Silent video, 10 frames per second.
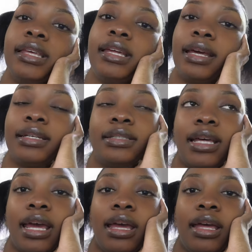the next
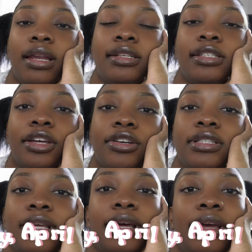day. It is
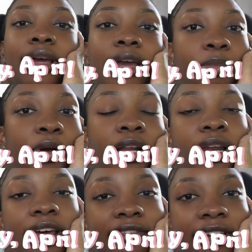Thursday, April
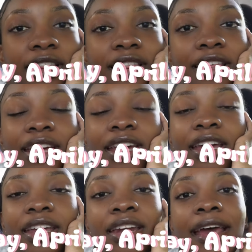11th,
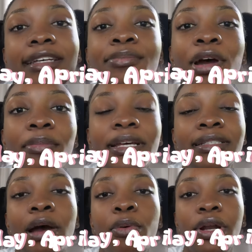and as
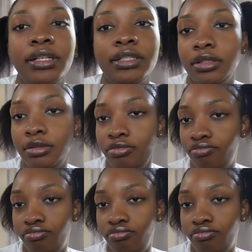promised, I wanted to...